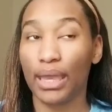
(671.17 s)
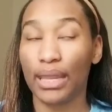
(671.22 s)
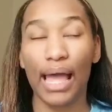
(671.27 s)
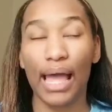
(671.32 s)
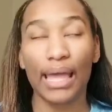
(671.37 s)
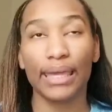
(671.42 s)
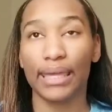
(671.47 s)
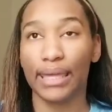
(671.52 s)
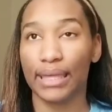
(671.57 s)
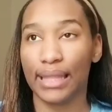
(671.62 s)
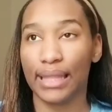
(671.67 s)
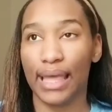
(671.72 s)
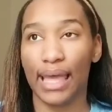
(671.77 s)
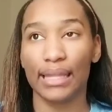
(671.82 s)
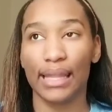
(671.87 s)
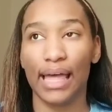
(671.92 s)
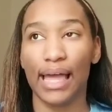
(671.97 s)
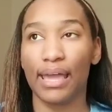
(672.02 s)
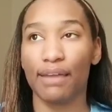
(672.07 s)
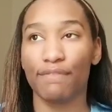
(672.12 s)
And I get that.
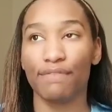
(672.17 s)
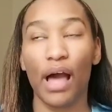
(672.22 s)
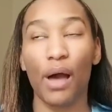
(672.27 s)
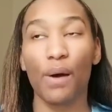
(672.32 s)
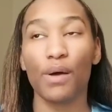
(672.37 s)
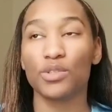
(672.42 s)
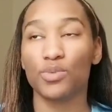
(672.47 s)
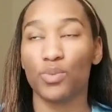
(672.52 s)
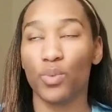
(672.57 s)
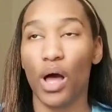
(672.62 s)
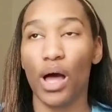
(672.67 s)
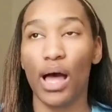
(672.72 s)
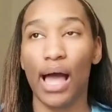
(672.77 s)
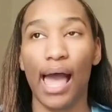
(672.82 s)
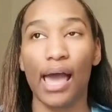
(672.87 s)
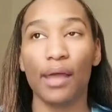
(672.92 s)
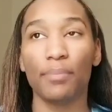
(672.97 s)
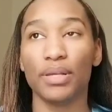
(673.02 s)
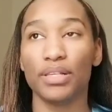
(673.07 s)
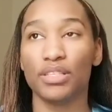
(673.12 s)
Like, if I was Walt,
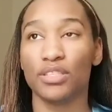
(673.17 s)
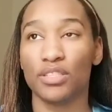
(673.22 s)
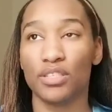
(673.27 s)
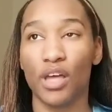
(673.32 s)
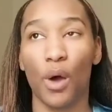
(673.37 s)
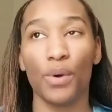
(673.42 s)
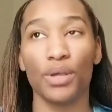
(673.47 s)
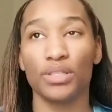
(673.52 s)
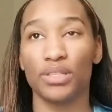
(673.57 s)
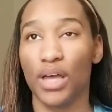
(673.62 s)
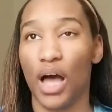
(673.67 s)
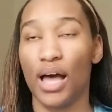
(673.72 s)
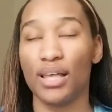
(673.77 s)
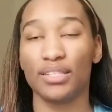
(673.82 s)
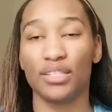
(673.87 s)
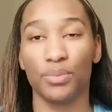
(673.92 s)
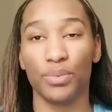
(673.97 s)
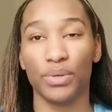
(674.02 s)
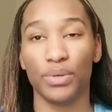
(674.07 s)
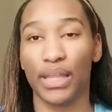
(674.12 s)
I'd be so
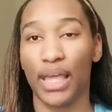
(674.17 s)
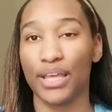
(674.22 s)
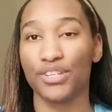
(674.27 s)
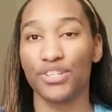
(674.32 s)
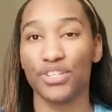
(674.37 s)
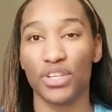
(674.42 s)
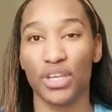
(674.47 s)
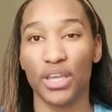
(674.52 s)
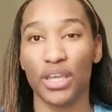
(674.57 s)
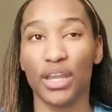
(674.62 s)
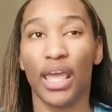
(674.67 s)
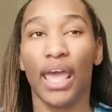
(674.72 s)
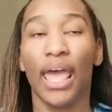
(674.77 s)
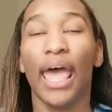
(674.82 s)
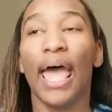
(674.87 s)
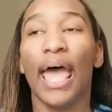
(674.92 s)
exhausted with that shit.